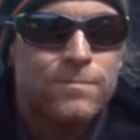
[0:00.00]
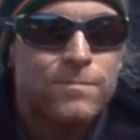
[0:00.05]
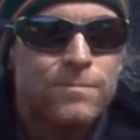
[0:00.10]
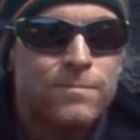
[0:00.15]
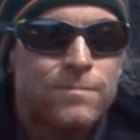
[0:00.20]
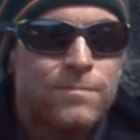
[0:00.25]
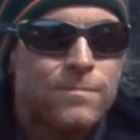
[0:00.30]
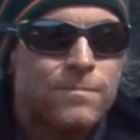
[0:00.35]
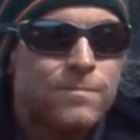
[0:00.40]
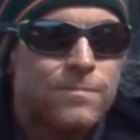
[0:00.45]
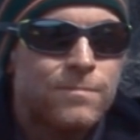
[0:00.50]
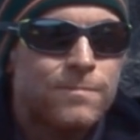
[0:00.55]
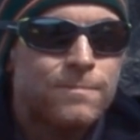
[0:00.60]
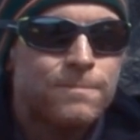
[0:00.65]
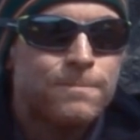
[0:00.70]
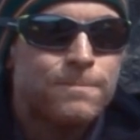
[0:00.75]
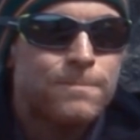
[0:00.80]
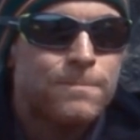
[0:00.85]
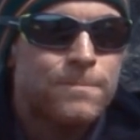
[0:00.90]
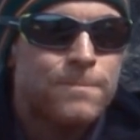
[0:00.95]

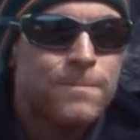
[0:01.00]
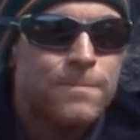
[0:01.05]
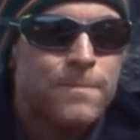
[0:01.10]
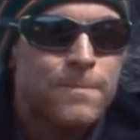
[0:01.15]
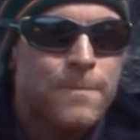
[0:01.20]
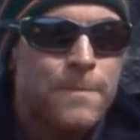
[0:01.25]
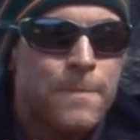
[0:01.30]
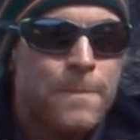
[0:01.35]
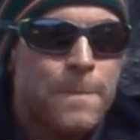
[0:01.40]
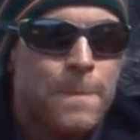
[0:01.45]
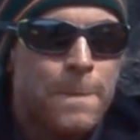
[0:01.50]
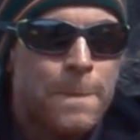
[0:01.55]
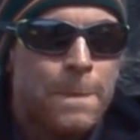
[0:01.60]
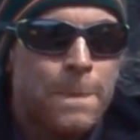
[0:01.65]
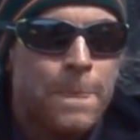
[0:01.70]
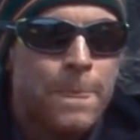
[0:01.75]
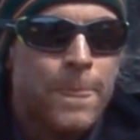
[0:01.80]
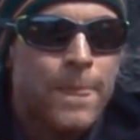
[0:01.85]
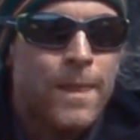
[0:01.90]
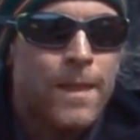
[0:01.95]

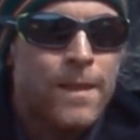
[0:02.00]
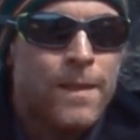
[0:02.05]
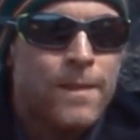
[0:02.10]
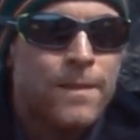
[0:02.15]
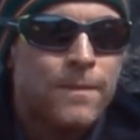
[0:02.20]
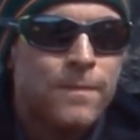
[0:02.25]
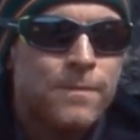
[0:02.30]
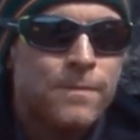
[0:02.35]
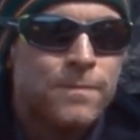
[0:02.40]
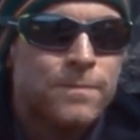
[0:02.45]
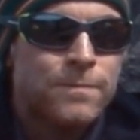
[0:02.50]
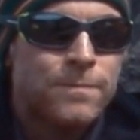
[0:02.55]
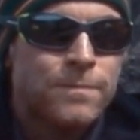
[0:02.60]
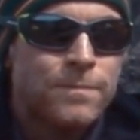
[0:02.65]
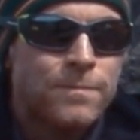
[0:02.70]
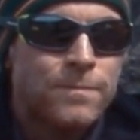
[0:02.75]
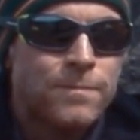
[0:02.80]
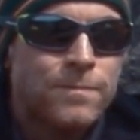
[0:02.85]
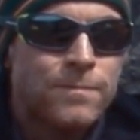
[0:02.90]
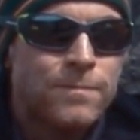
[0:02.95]

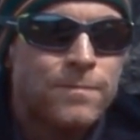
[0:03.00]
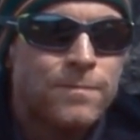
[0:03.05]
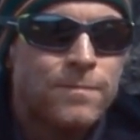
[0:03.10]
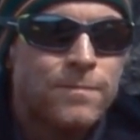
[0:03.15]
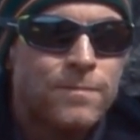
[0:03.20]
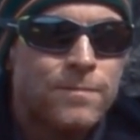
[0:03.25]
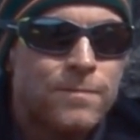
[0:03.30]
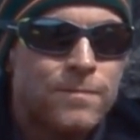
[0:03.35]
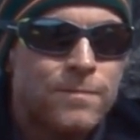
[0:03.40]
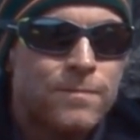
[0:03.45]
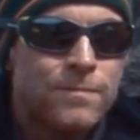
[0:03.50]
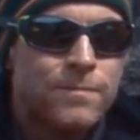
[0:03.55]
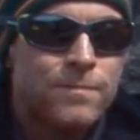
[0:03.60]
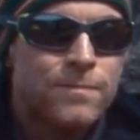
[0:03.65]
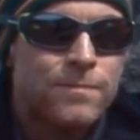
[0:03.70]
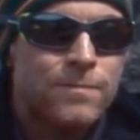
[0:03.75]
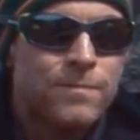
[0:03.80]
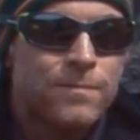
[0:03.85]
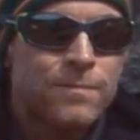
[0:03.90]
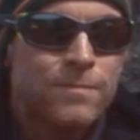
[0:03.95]

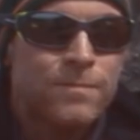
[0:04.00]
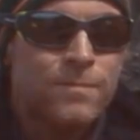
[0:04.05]
(not speaking)